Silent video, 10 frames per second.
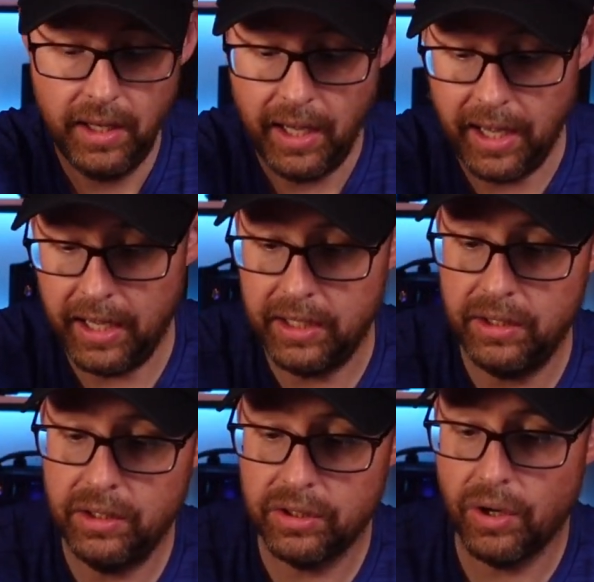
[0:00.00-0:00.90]
And
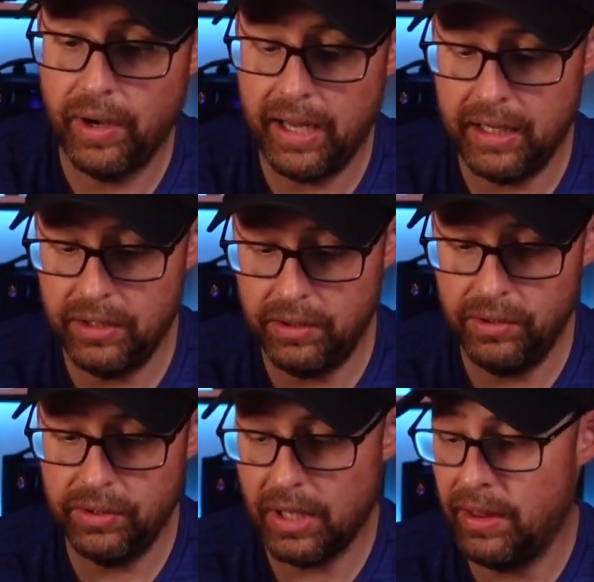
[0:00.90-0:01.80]
you just go ahead and
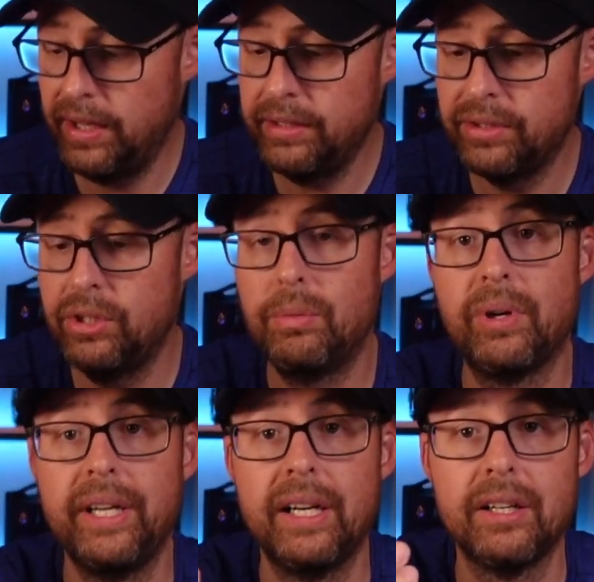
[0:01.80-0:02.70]
use this tube
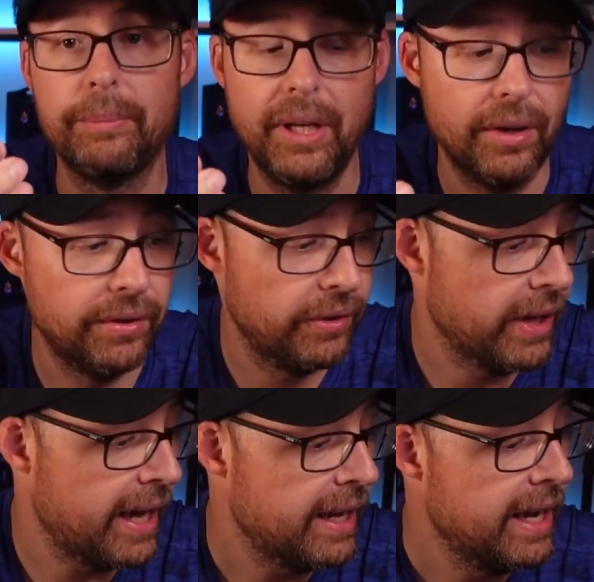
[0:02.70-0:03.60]
right here to be able to do
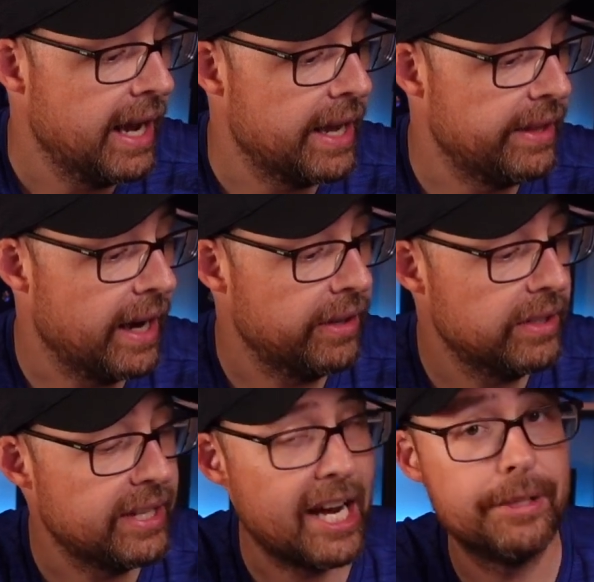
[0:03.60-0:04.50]
that. And the other
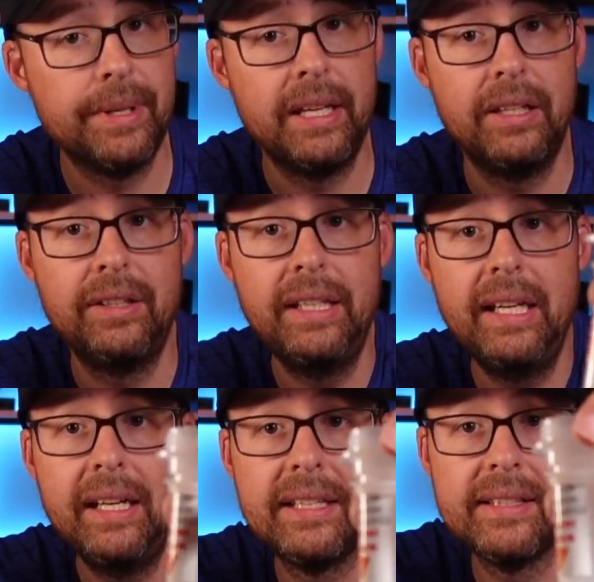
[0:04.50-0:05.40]
attachment that you
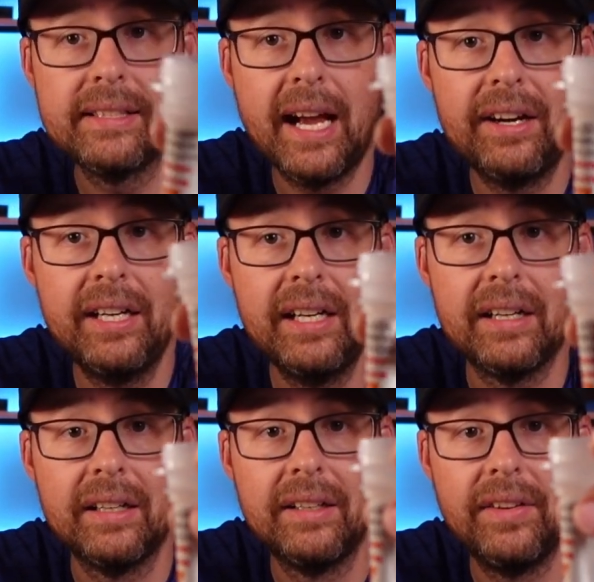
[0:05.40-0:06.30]
need is this guy right
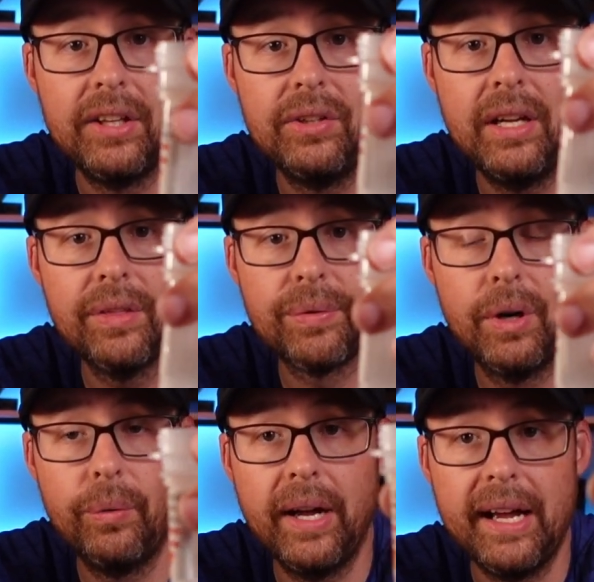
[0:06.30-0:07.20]
here that you didn't throw
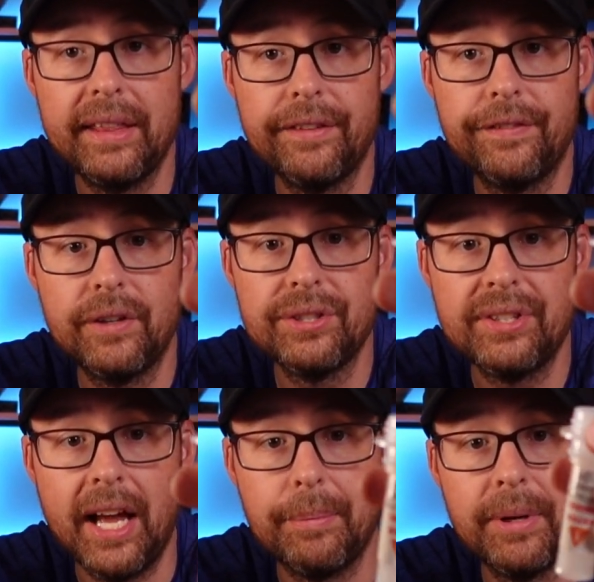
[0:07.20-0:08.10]
away at the first
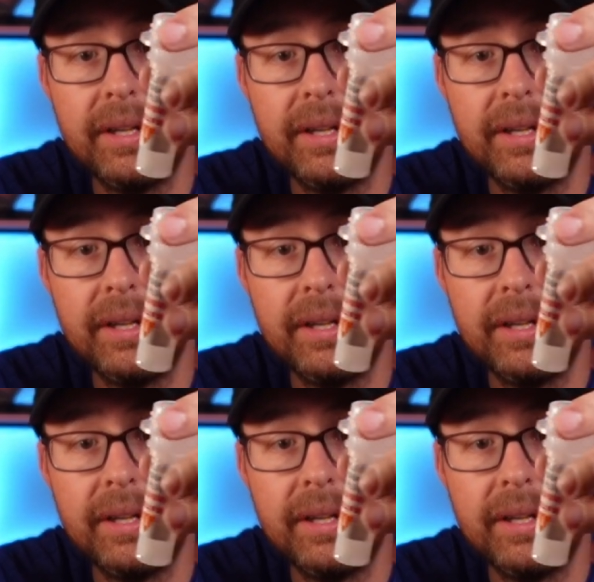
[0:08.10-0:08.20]
step.